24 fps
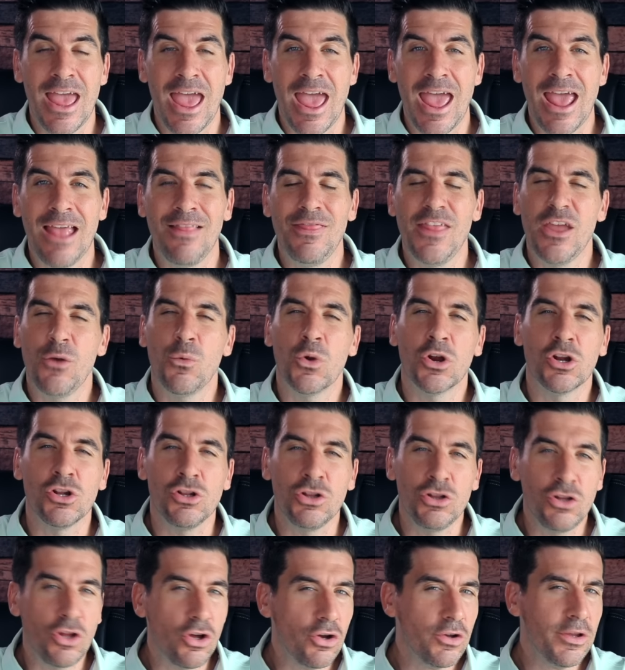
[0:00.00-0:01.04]
and they were
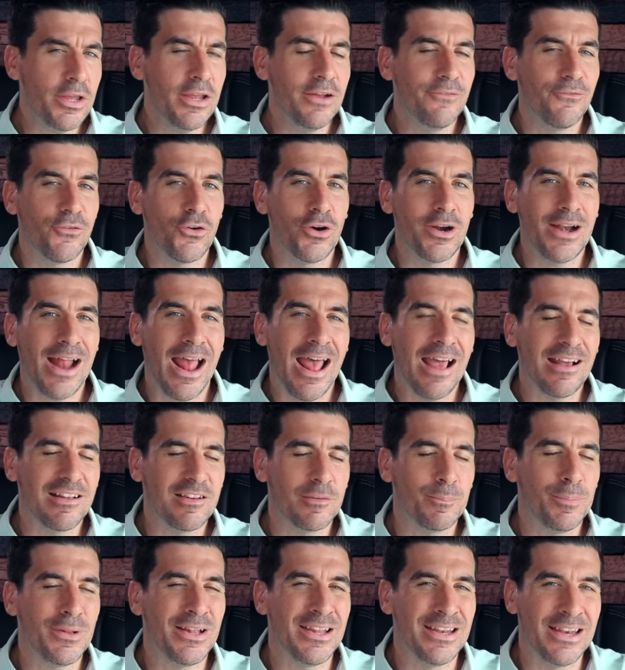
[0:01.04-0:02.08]
looking for an
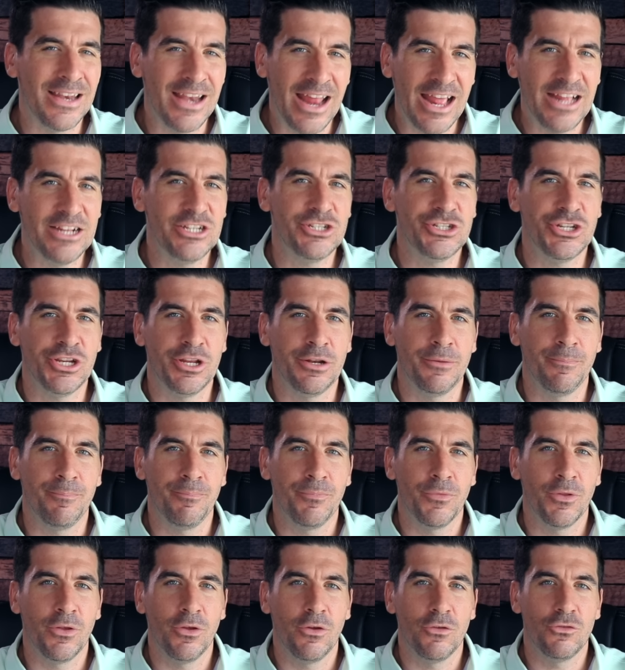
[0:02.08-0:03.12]
explanation
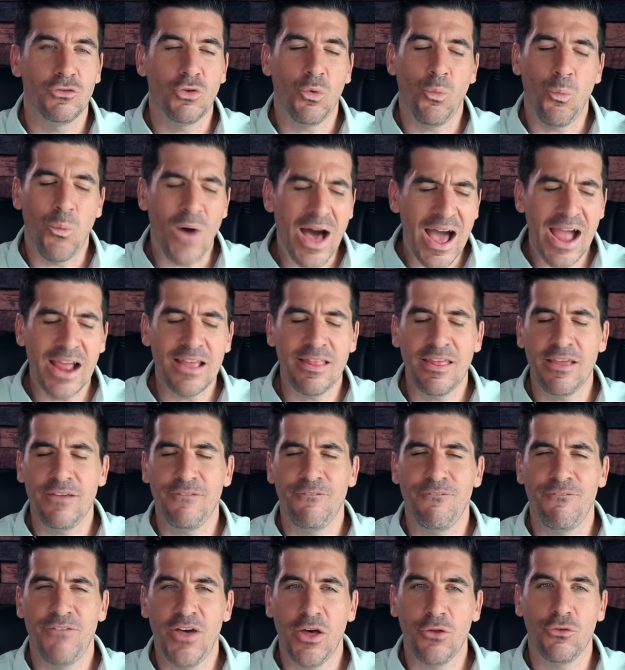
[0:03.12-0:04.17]
to why they
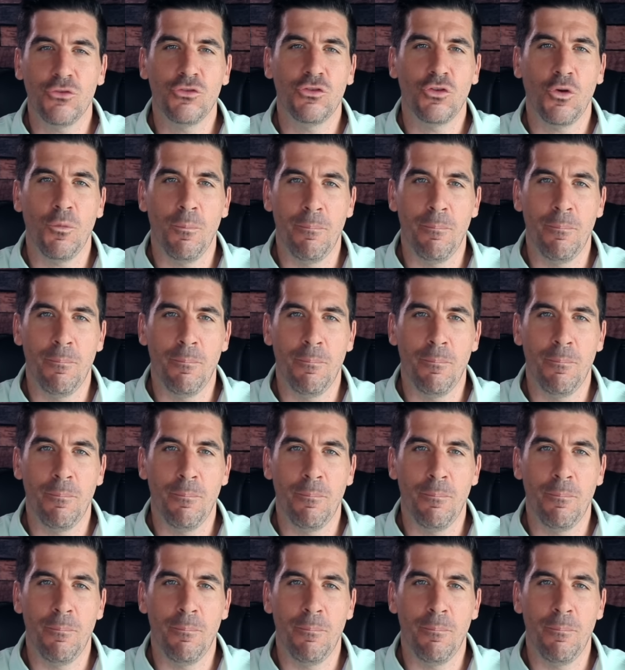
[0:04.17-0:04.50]
felt so